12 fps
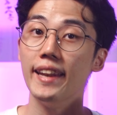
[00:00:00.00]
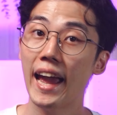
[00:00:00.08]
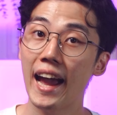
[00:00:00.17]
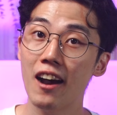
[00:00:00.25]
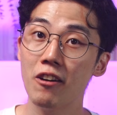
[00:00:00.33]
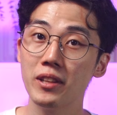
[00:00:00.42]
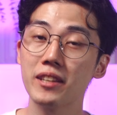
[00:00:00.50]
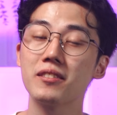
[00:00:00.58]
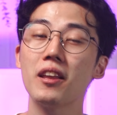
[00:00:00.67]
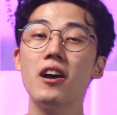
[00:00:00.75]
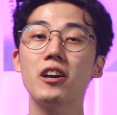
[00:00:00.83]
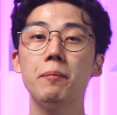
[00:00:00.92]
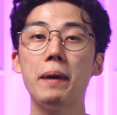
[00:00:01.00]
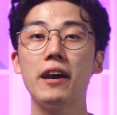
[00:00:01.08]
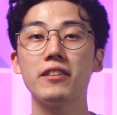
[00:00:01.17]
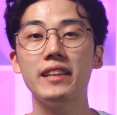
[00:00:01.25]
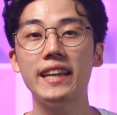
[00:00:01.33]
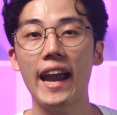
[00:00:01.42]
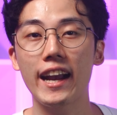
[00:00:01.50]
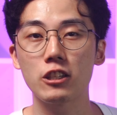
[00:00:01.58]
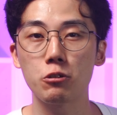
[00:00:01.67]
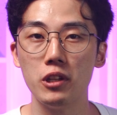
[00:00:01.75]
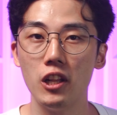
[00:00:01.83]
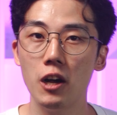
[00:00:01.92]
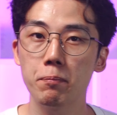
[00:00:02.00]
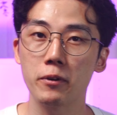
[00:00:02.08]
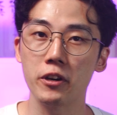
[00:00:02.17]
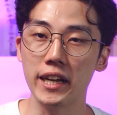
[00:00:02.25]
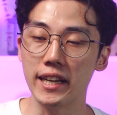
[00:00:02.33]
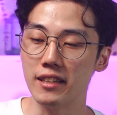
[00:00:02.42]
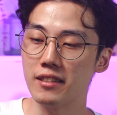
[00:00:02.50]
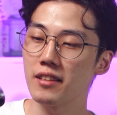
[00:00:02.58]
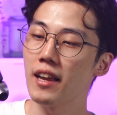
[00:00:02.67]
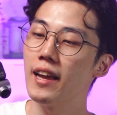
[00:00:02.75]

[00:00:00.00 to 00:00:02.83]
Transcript: Now, let's talk about the actual upgrades.